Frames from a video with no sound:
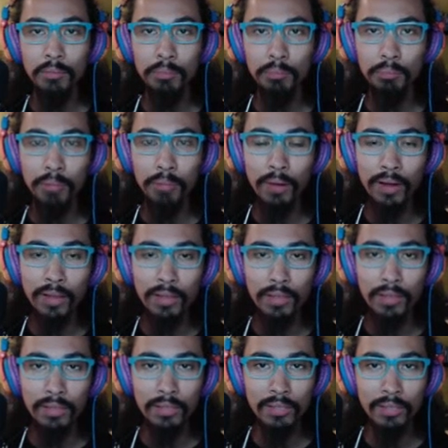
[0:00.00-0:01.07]
by
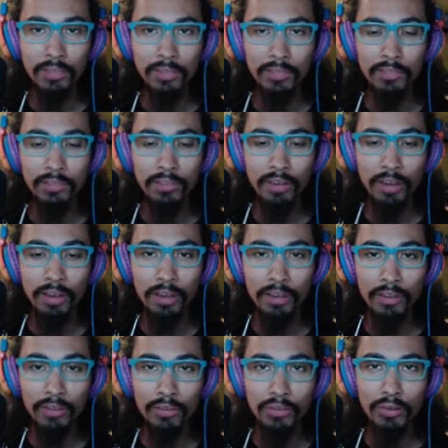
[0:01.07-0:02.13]
the
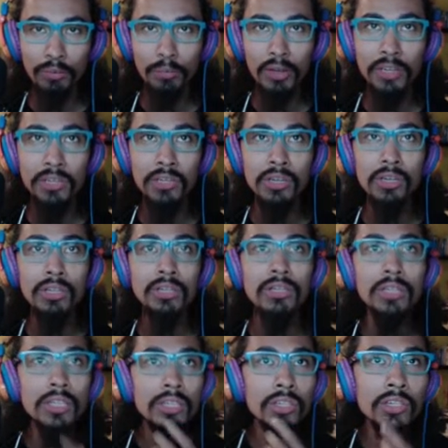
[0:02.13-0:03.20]
hairs on my chinny
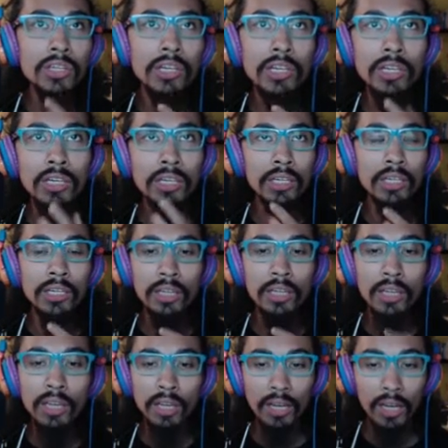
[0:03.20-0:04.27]
chin.
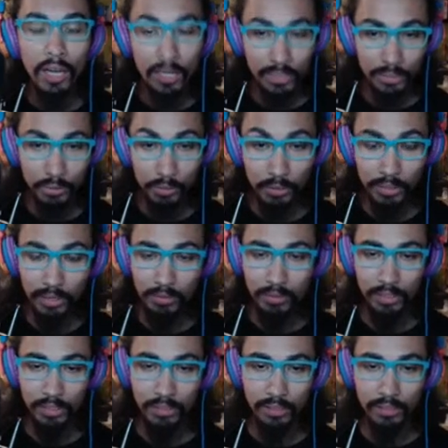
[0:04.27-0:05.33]
I just won that
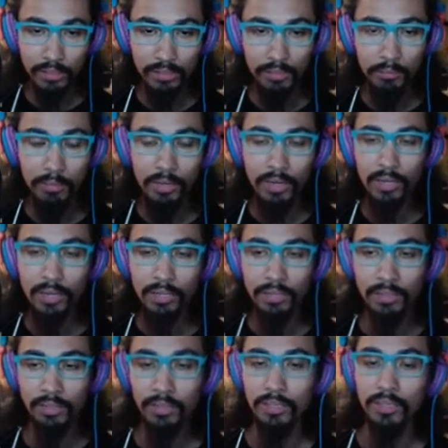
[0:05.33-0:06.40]
race. Man,
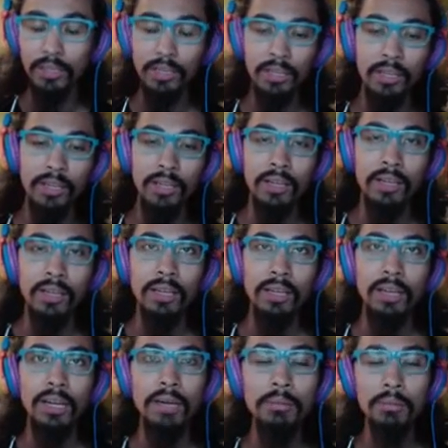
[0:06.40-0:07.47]

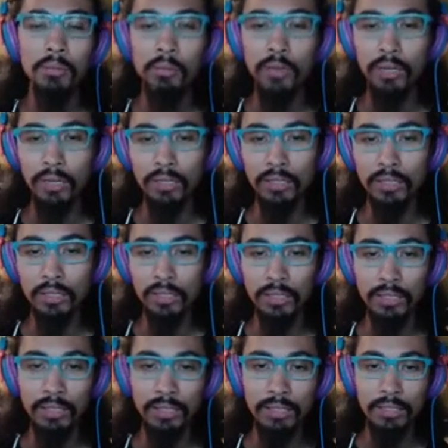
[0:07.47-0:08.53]
I'm sweating.
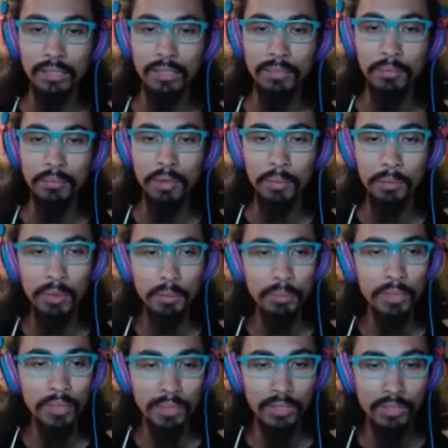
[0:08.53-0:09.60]
My
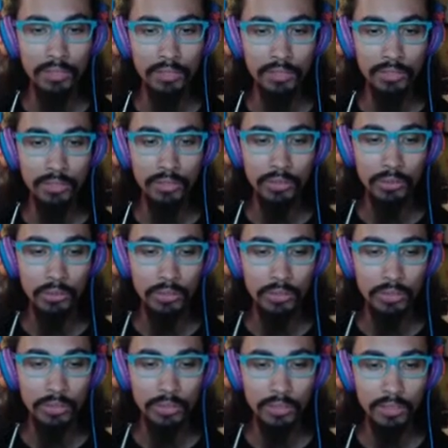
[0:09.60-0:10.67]
pits are soaked.
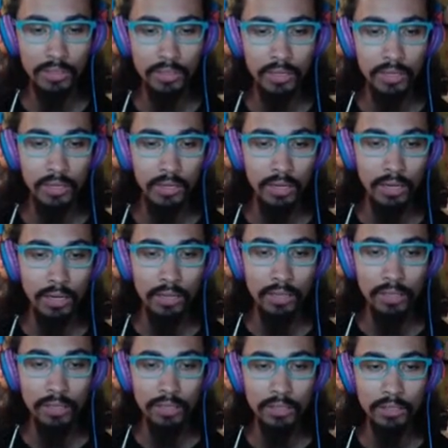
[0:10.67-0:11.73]
I
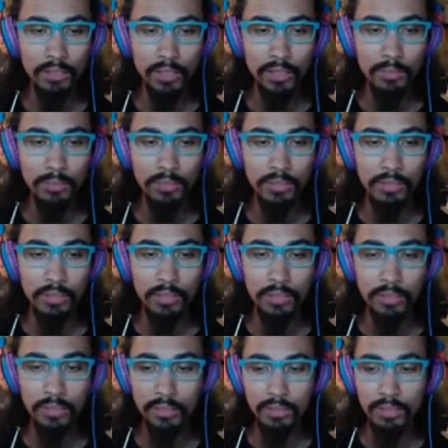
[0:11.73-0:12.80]
think it's time to
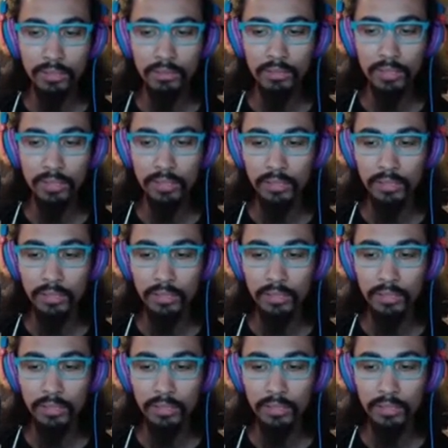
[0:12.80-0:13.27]
rest.